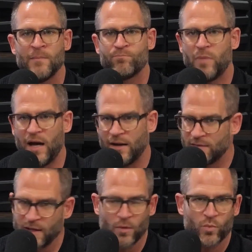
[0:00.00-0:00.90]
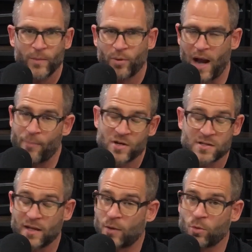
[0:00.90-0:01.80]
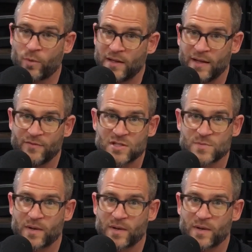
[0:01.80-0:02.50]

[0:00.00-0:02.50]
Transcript: but I personally like where we live just